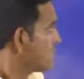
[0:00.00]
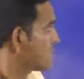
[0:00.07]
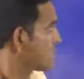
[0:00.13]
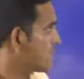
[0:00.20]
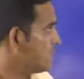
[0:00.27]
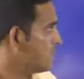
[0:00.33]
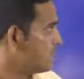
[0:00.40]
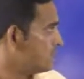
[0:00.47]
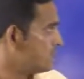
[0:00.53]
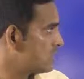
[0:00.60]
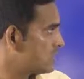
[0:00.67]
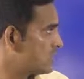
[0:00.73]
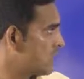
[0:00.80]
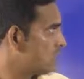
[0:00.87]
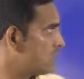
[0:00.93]
So coming to
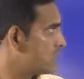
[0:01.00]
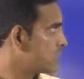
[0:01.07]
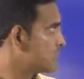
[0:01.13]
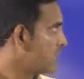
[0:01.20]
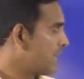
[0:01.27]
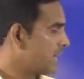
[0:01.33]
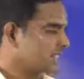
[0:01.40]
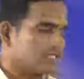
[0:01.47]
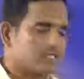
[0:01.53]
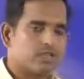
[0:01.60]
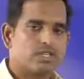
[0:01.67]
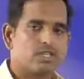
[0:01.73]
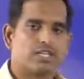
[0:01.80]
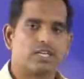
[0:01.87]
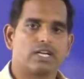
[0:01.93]
the syllabus part,
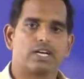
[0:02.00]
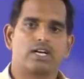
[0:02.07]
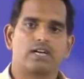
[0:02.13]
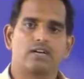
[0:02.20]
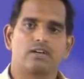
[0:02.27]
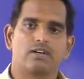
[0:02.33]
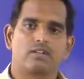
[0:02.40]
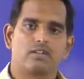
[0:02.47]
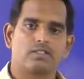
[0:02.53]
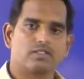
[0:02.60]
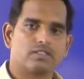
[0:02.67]
your